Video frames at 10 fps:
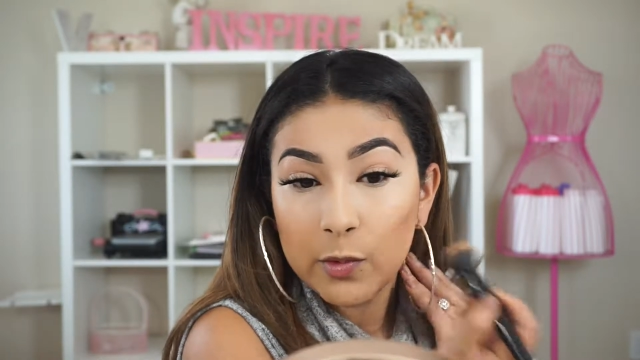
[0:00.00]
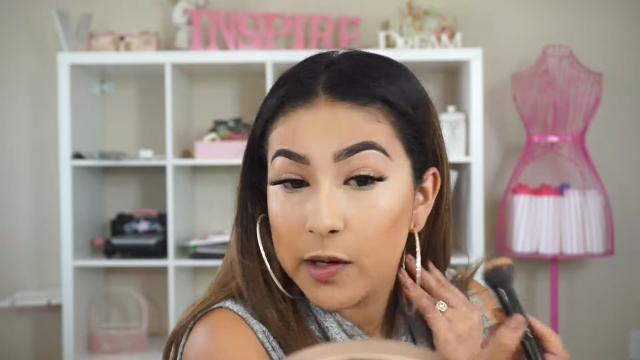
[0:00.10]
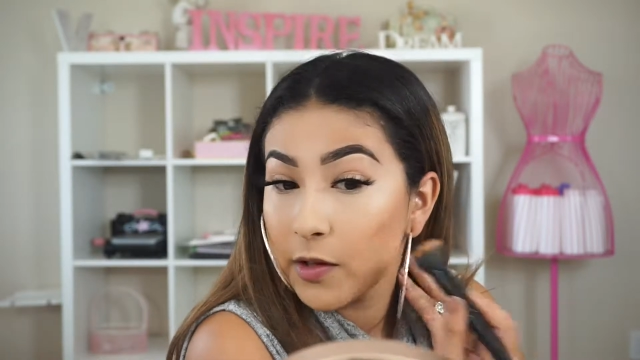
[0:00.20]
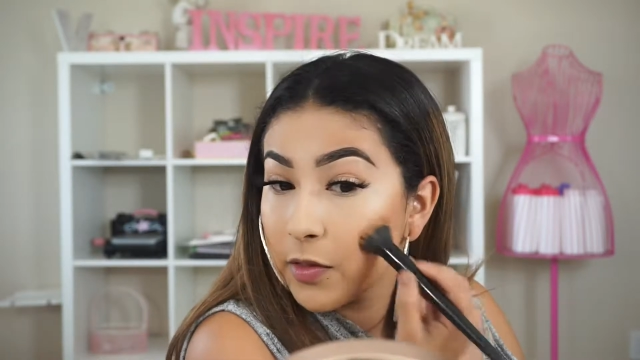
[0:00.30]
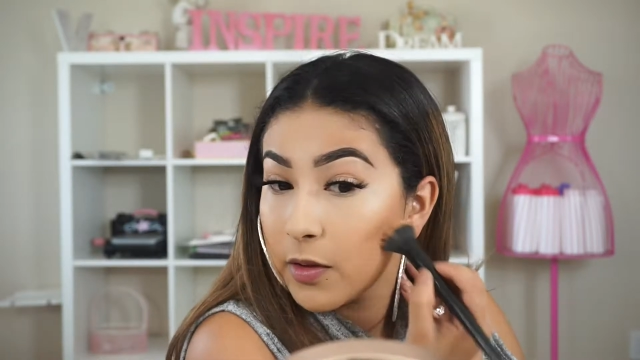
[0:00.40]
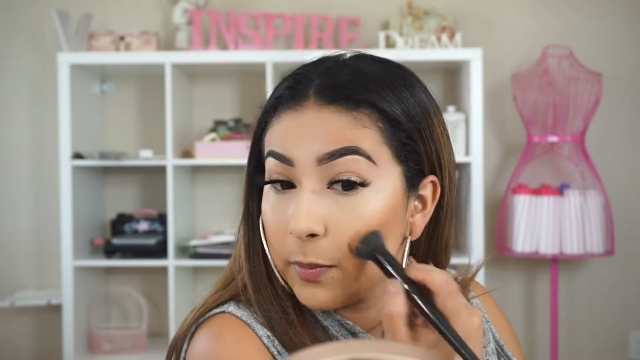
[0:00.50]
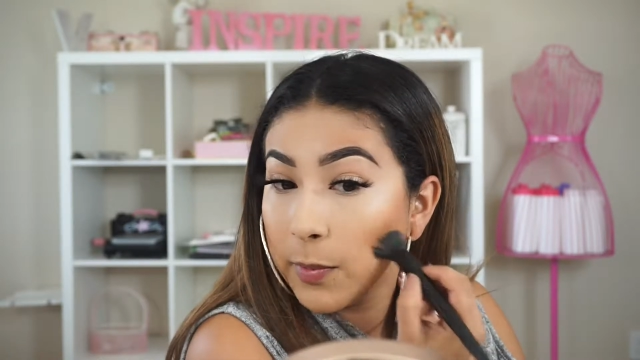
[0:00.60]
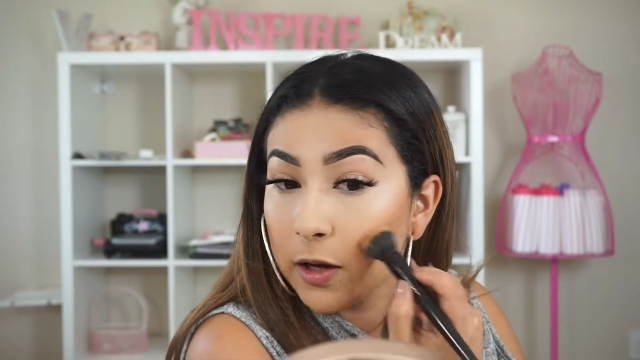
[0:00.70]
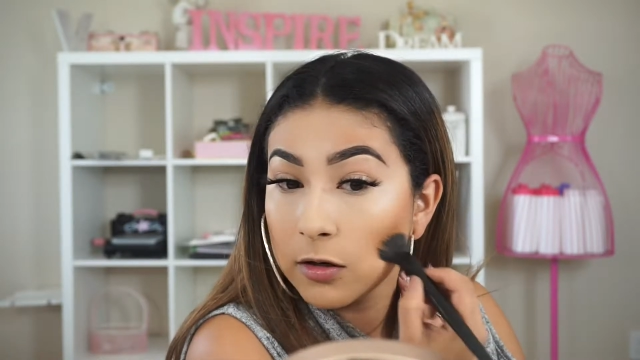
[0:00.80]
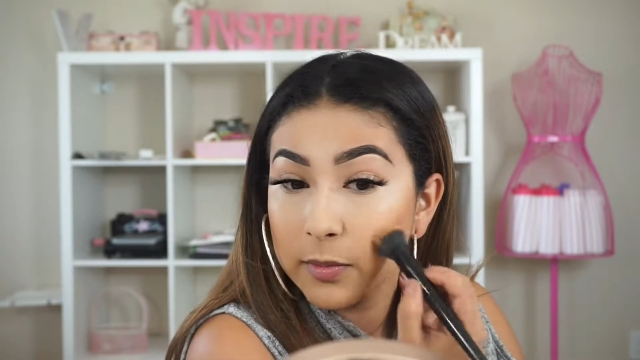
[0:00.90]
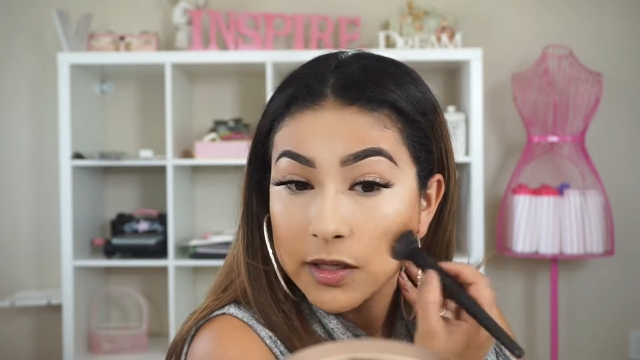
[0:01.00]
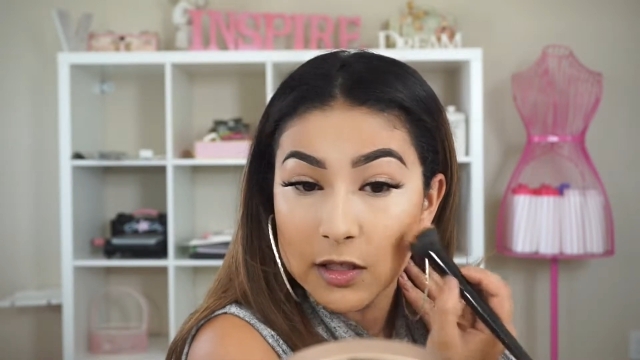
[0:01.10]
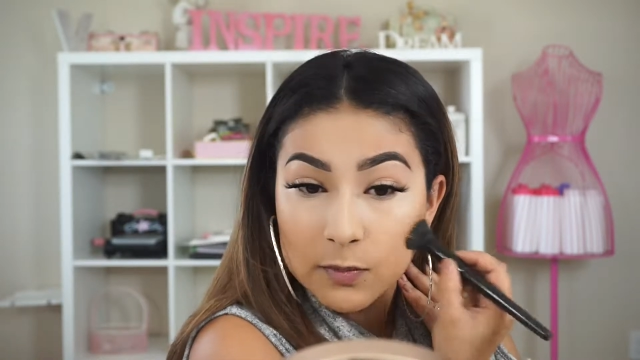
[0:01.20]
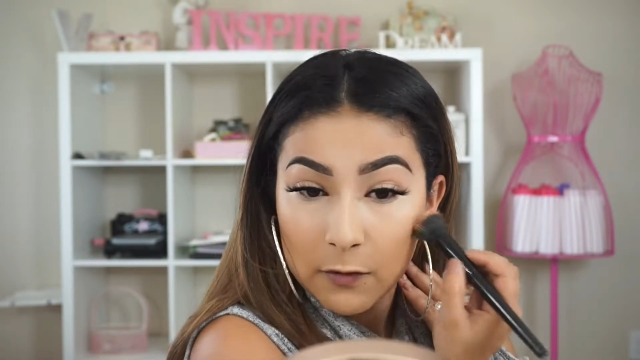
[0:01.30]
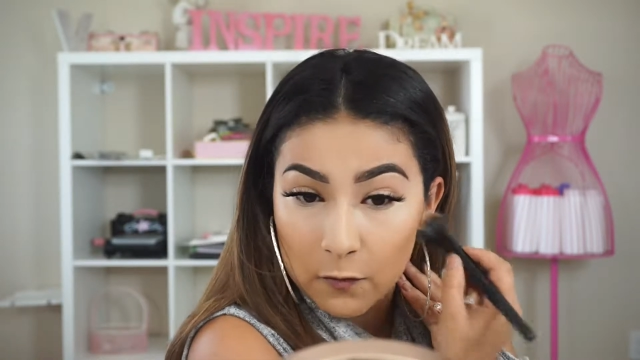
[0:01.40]
with powder,
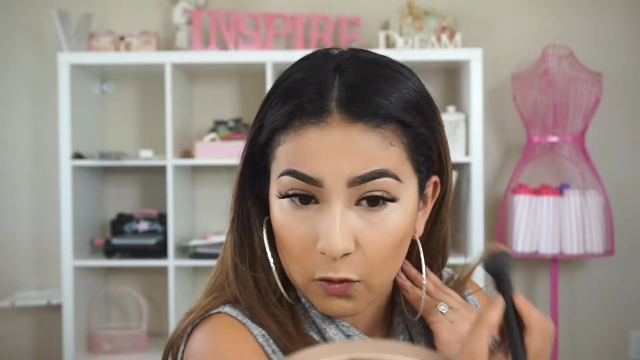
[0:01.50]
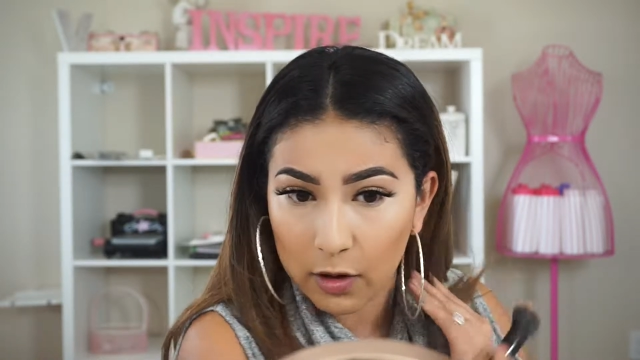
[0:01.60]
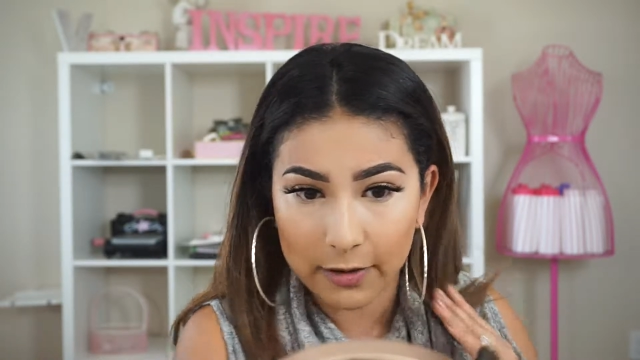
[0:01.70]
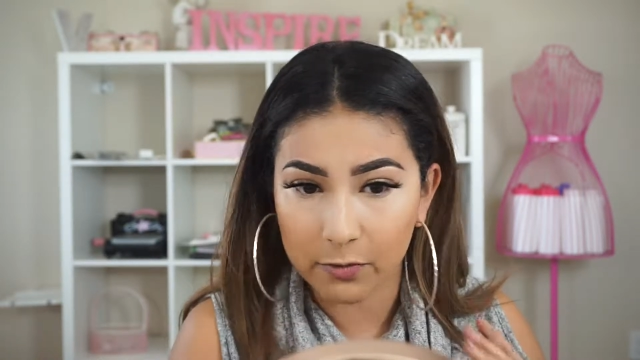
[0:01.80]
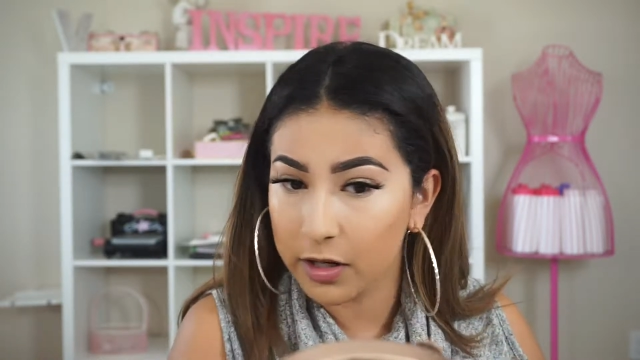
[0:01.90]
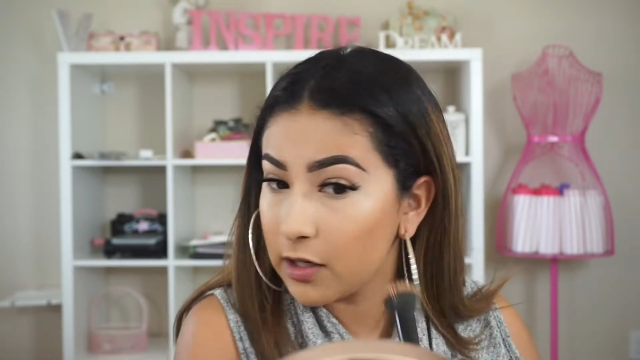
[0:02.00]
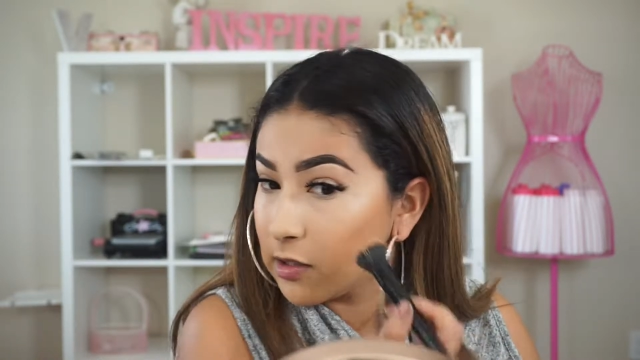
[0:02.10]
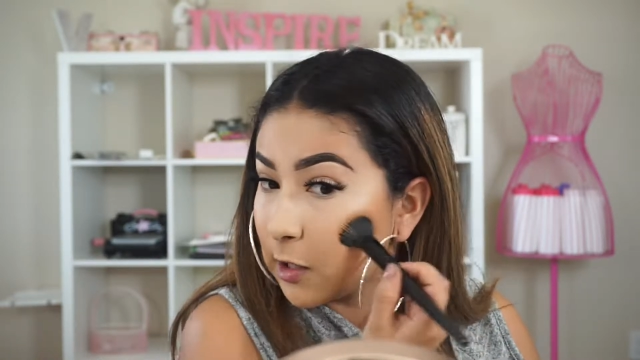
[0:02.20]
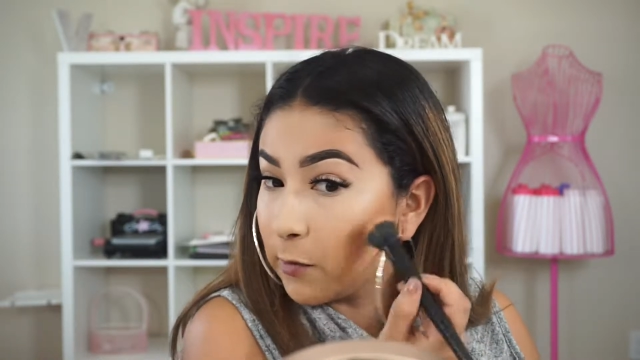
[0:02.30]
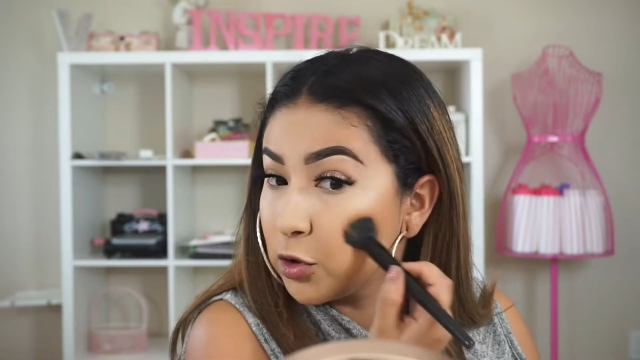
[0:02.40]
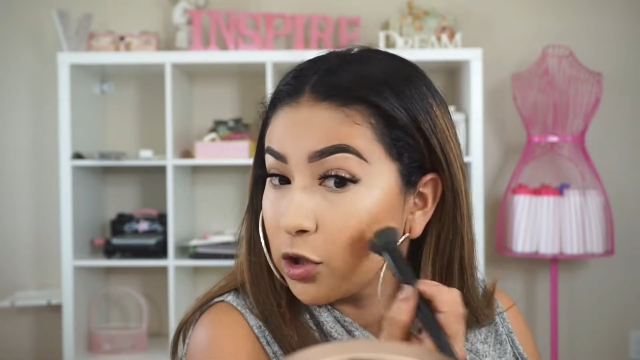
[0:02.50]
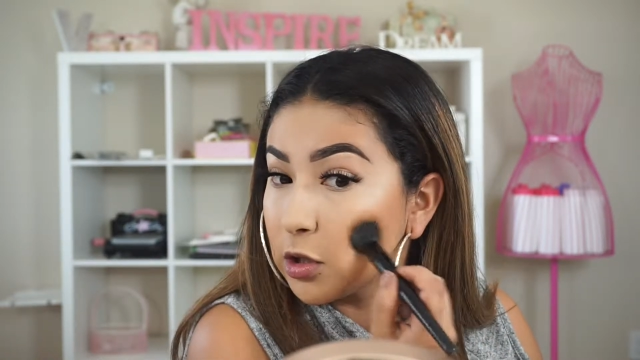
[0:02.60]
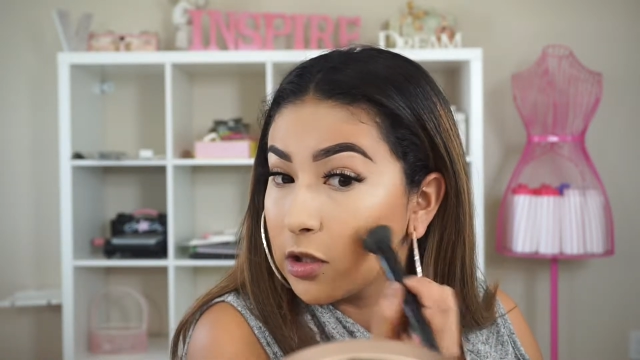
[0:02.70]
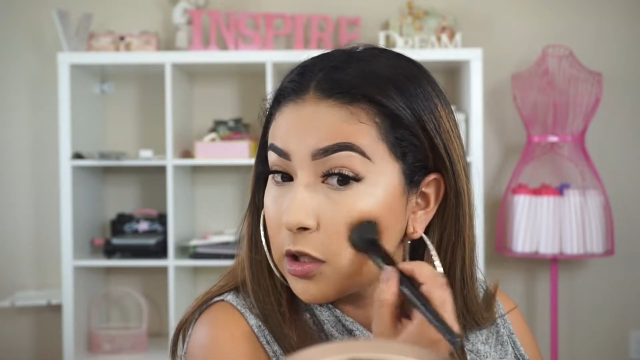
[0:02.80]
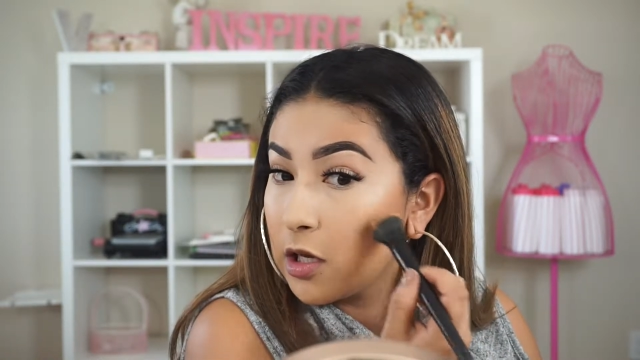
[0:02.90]
because before I would
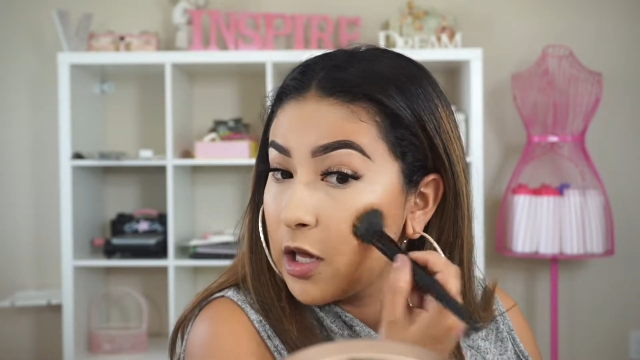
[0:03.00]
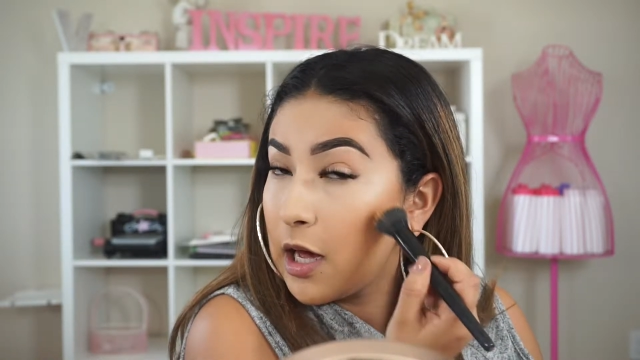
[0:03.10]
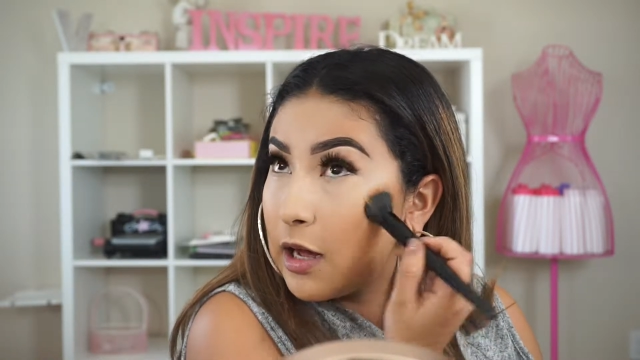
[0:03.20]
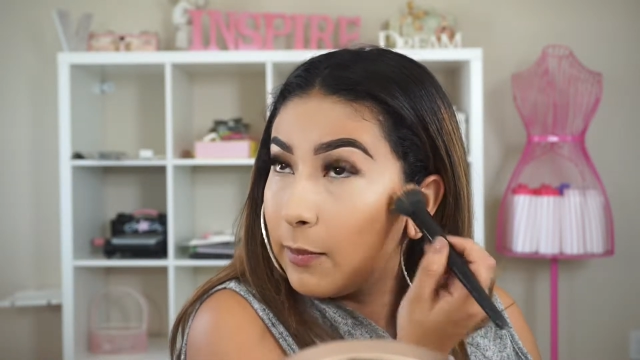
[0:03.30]
just